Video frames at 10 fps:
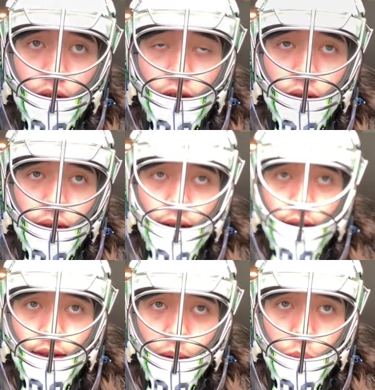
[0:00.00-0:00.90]
I can do that in
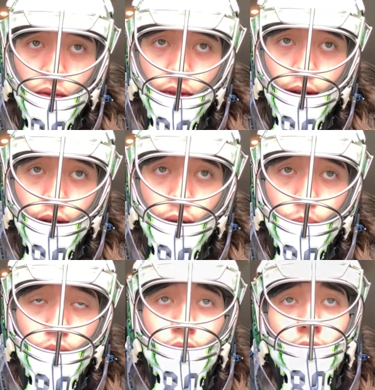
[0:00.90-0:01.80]
a separate
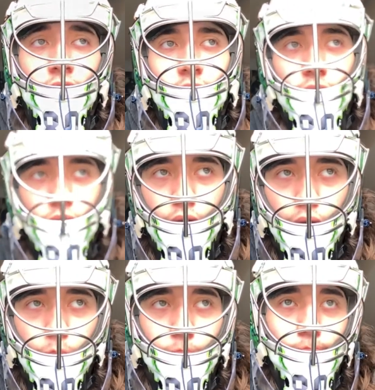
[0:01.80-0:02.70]
video.
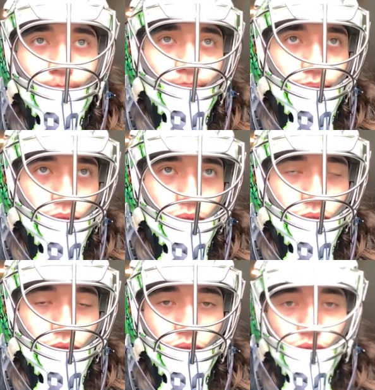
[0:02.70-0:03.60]
Um,
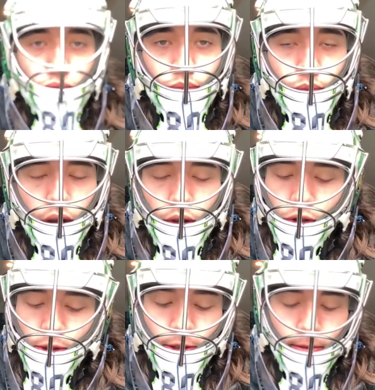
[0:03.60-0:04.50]

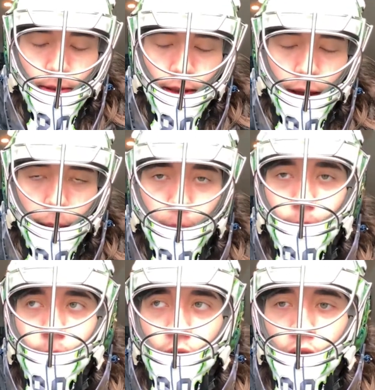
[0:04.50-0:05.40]
just stuff like that.
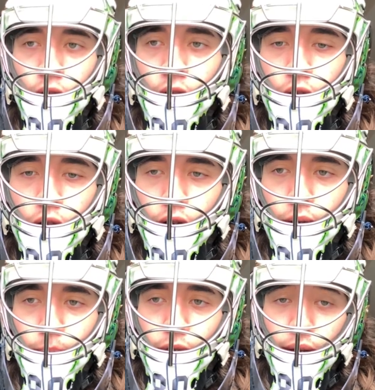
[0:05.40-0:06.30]

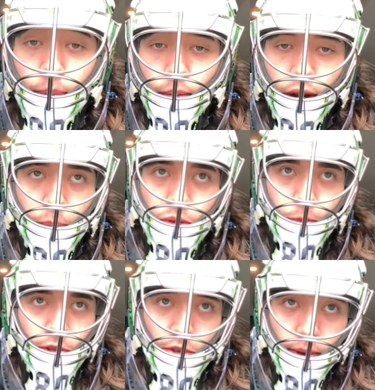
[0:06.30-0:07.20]
Um, yeah, I can pretty
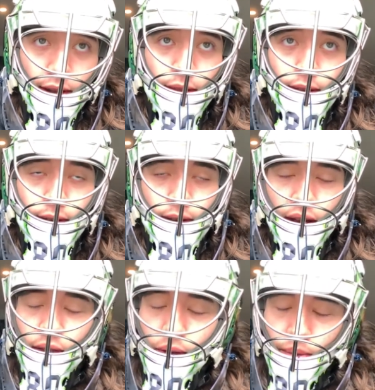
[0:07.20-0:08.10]
much do anything.
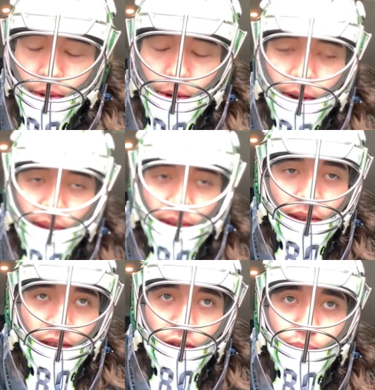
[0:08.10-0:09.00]
I love lacrosse.
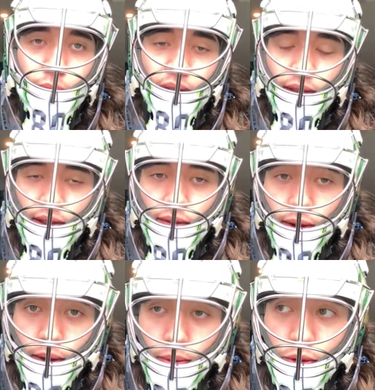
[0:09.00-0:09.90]
I love making these
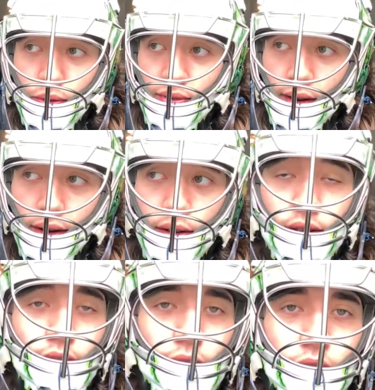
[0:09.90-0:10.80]
videos so far.
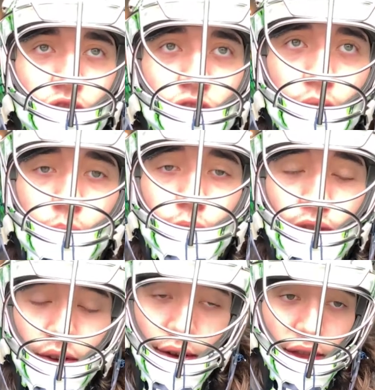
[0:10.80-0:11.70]
So if
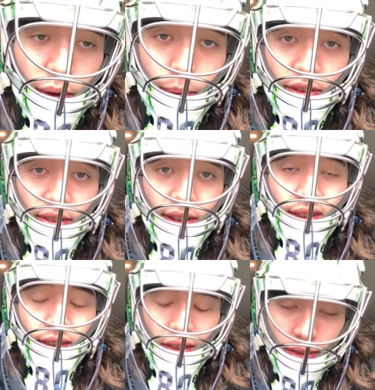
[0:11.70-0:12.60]
there's anything you want to
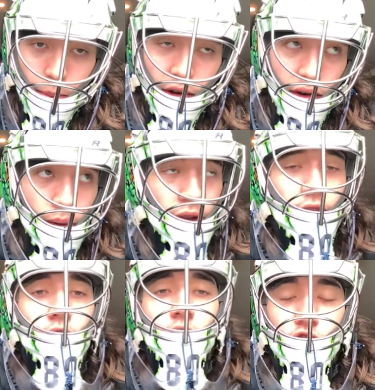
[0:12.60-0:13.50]
see, let me know.
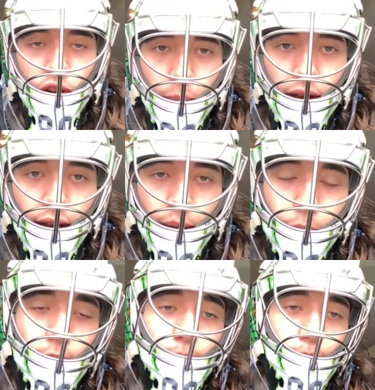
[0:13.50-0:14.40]
I'll try and make it
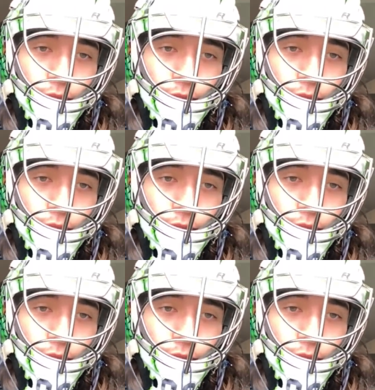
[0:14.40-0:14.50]
happen.